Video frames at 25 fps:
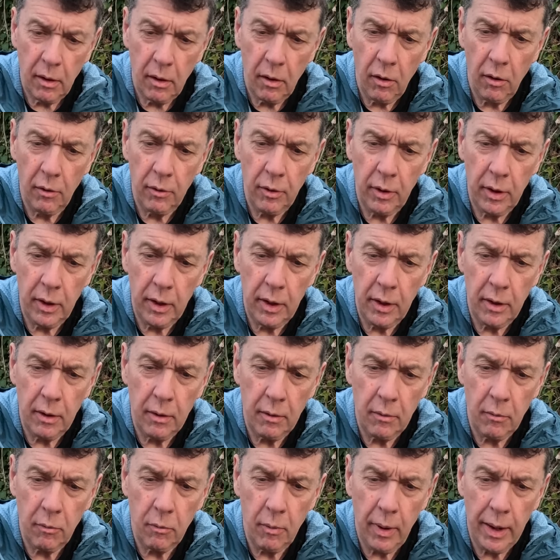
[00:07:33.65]
on a
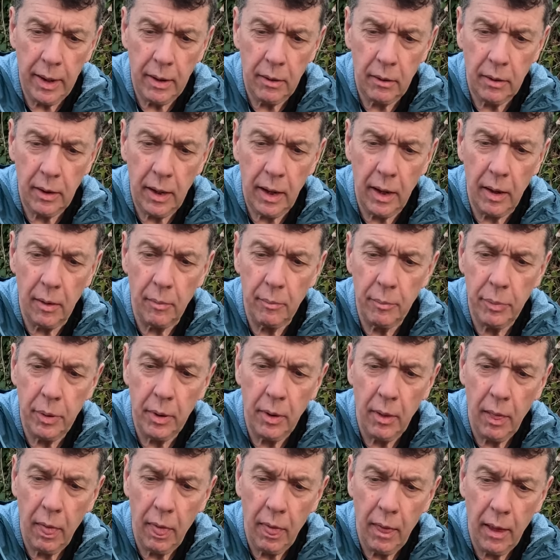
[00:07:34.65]
wild camp,
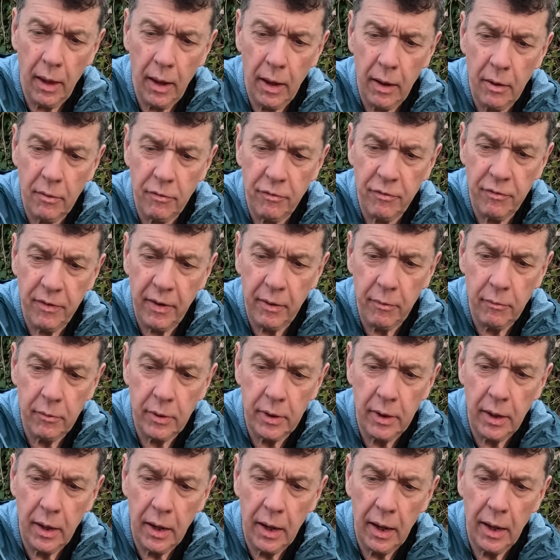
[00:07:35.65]
I found
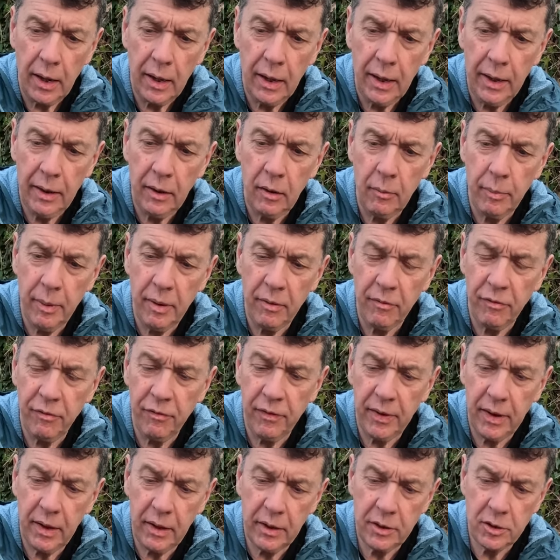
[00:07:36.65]
it a little bit
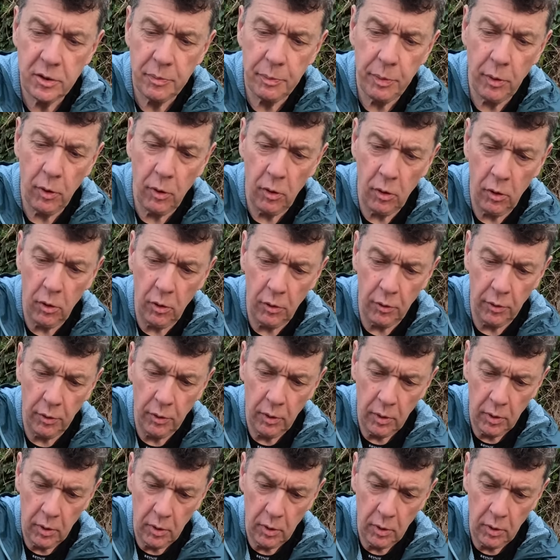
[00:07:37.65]
fiddly to put on,